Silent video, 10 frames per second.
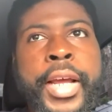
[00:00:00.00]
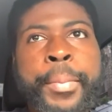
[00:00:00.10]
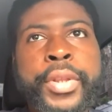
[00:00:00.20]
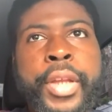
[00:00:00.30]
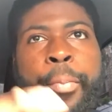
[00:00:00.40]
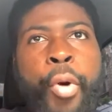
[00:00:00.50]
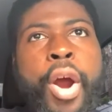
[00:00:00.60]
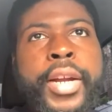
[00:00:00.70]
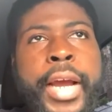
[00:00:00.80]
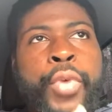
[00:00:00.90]
But the
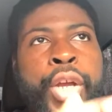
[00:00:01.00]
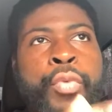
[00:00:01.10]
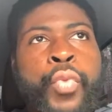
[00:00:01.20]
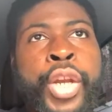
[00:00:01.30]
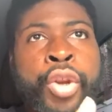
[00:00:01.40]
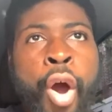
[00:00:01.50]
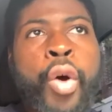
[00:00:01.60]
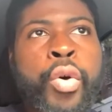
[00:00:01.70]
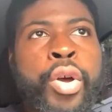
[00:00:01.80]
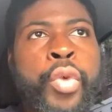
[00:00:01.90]
part that we, we
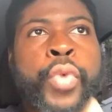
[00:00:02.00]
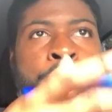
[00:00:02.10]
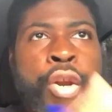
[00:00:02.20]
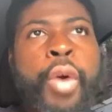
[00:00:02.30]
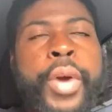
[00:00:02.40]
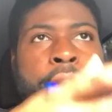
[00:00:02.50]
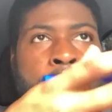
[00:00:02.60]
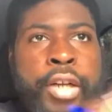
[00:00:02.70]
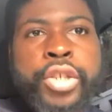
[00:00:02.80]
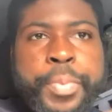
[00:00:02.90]
know, we know it
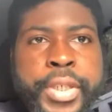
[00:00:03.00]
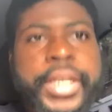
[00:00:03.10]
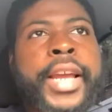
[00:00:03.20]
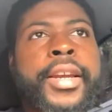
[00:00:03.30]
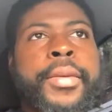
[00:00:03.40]
100%